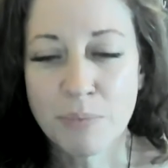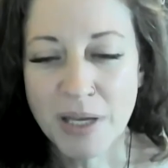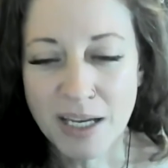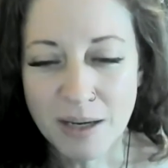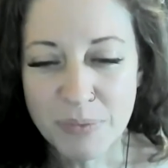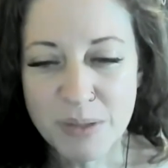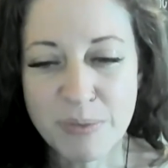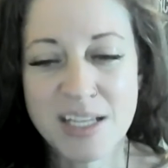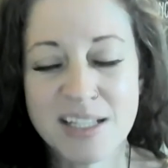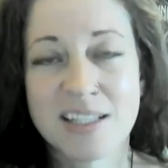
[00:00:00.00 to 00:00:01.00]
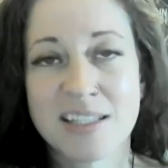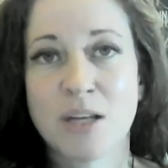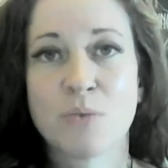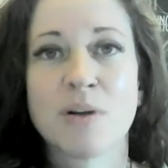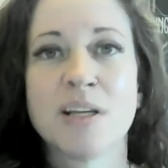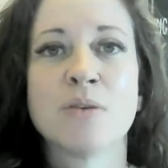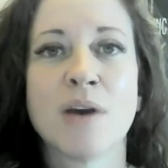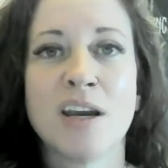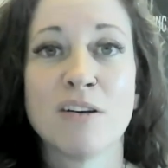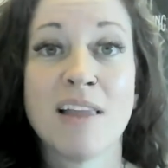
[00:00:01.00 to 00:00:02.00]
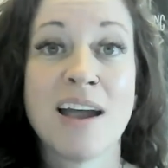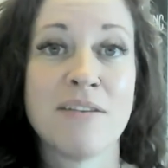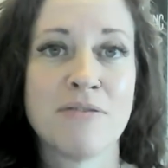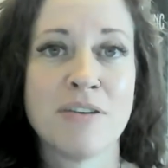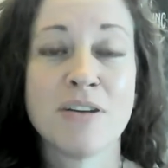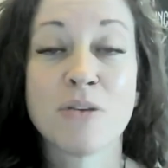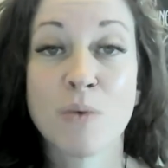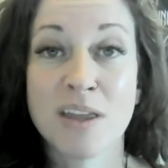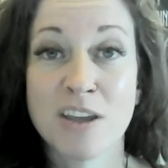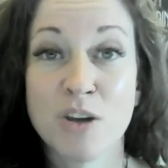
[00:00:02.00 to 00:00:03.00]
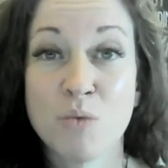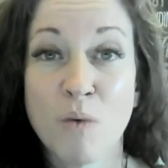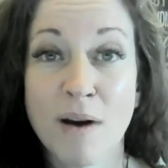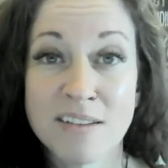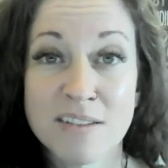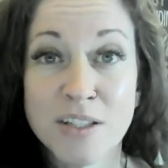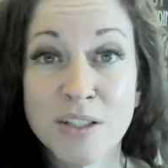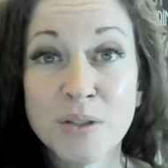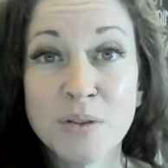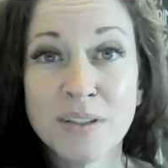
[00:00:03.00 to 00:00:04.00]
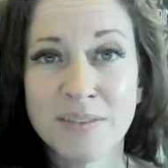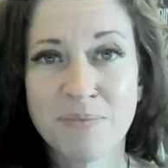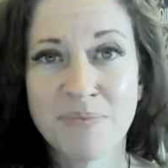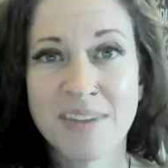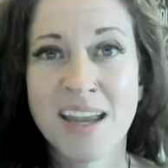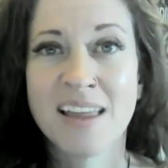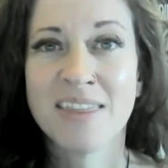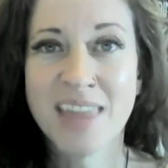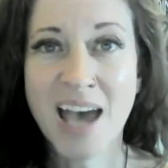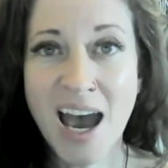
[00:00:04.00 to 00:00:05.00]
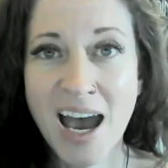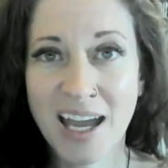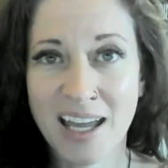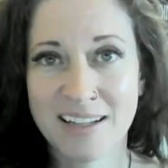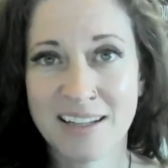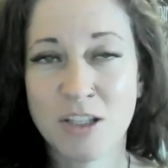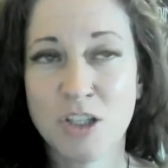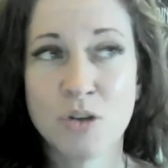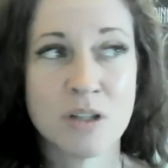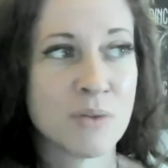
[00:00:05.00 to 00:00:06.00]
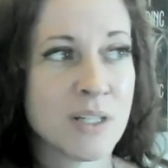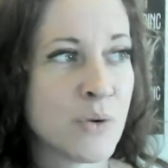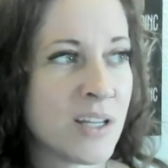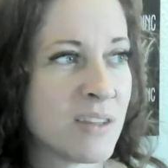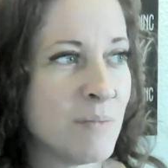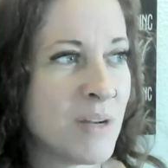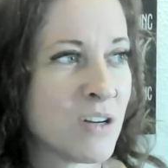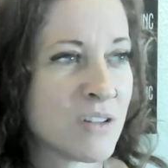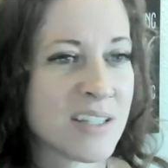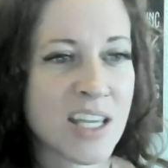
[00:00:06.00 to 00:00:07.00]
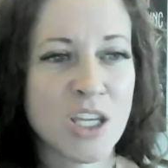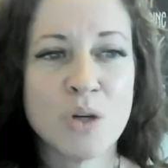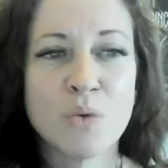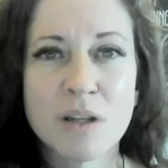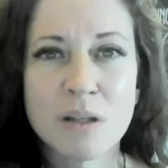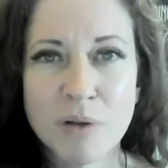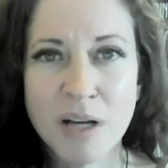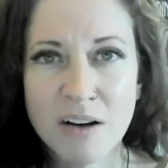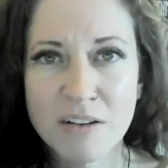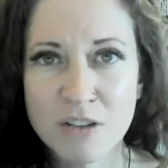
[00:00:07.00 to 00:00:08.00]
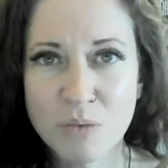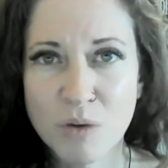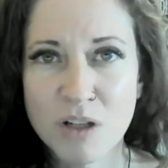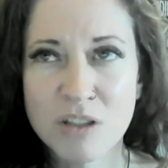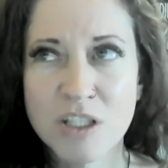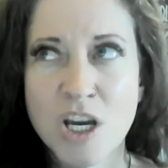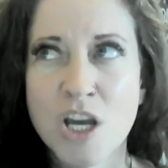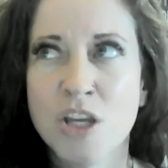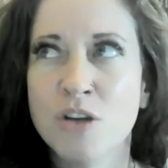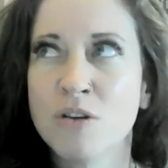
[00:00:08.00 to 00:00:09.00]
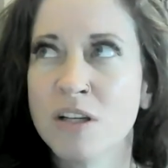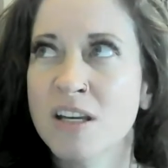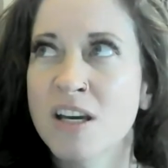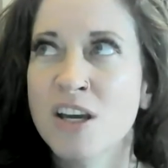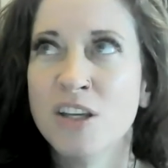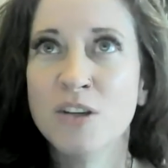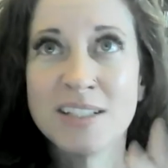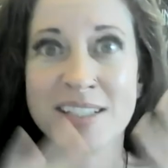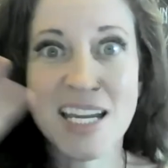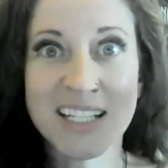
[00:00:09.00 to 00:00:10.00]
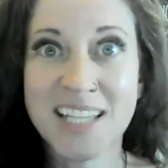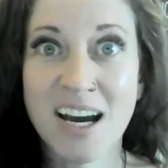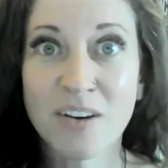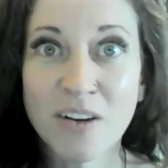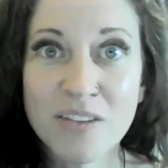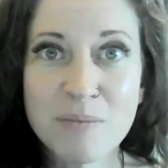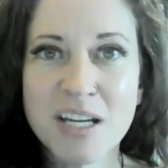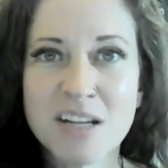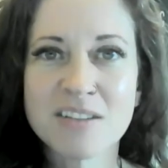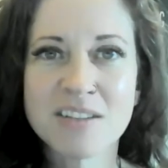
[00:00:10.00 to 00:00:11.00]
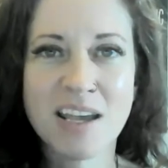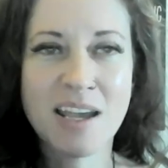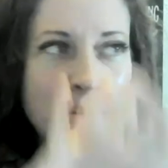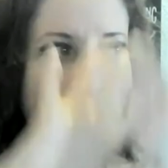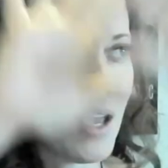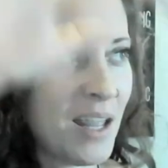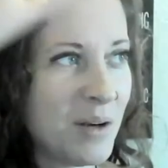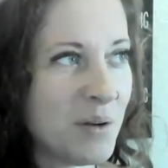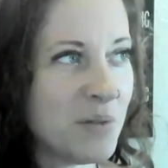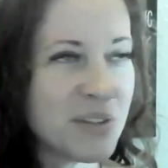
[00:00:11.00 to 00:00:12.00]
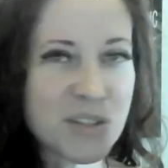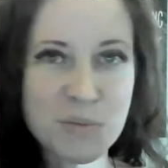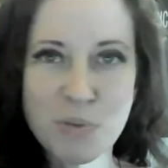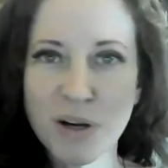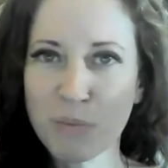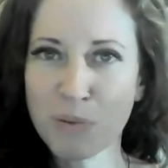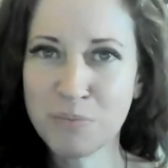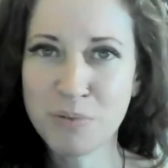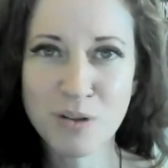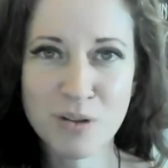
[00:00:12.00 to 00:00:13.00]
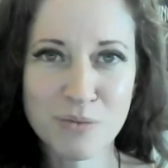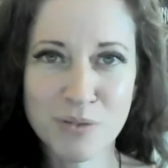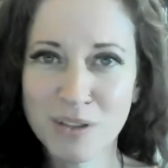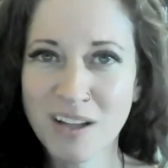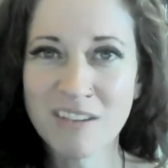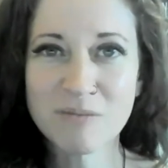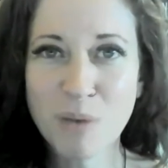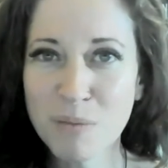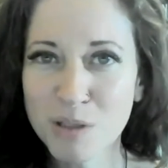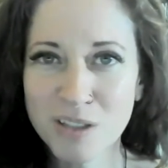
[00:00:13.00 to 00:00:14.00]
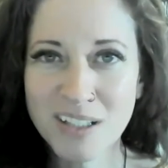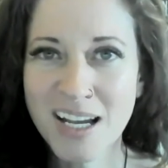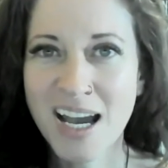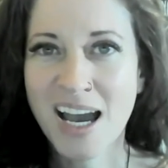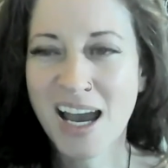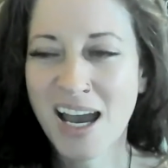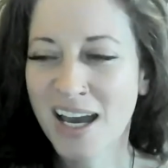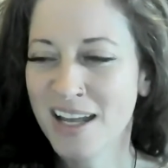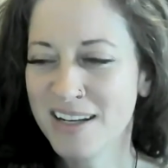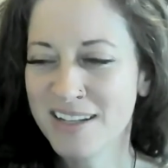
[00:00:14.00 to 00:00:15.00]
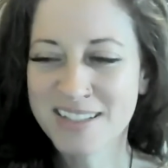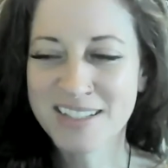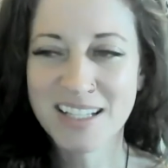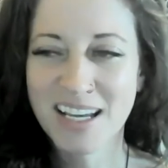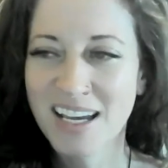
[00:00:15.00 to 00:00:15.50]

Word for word: then pick up the pieces and recreate your life the way that you want to, that you can recreate the mirrors that you want to put out into the world. You can take down all the mirrors and just put up a beautiful love bubble and